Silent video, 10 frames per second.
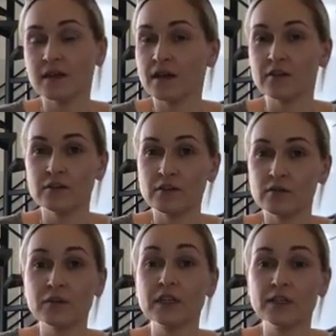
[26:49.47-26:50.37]
I don't know,
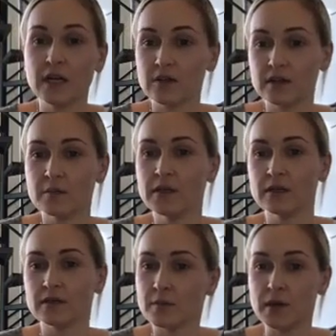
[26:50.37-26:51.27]
figure it out. I'm
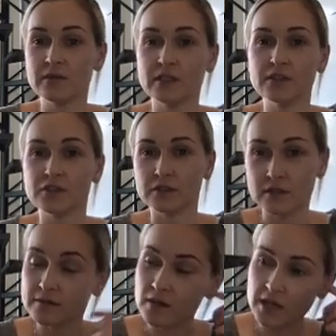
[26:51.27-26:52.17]
here. I'm having
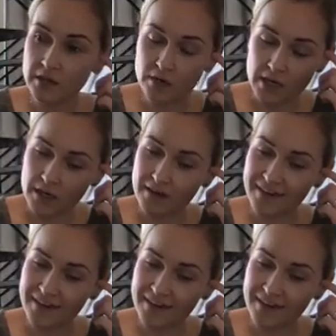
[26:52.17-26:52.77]
issues. Okay, great.